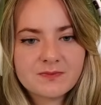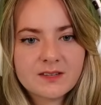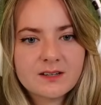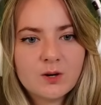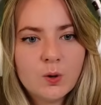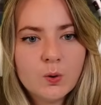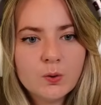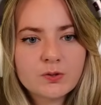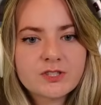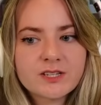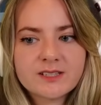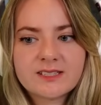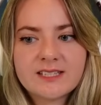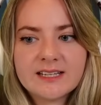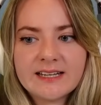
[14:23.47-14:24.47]
Horse
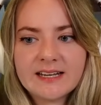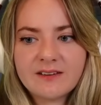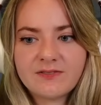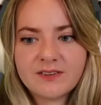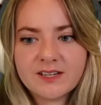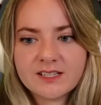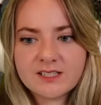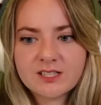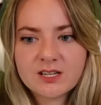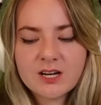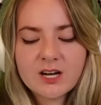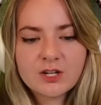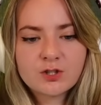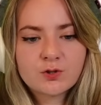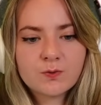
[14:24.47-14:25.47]
delivered.
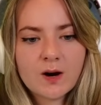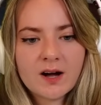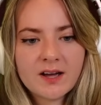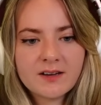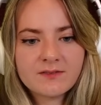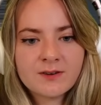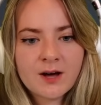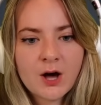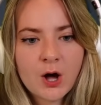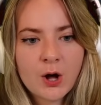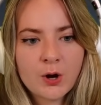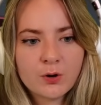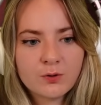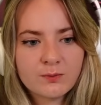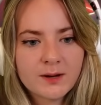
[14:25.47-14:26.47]
Drive
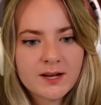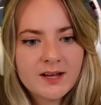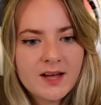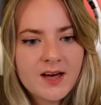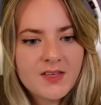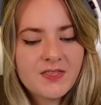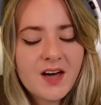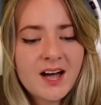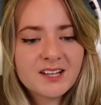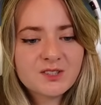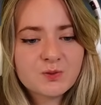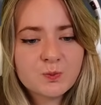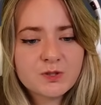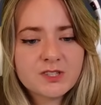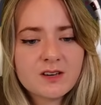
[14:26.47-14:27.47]
home. That
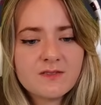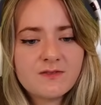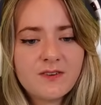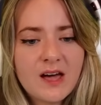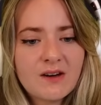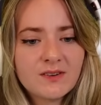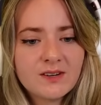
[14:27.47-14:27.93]
was a very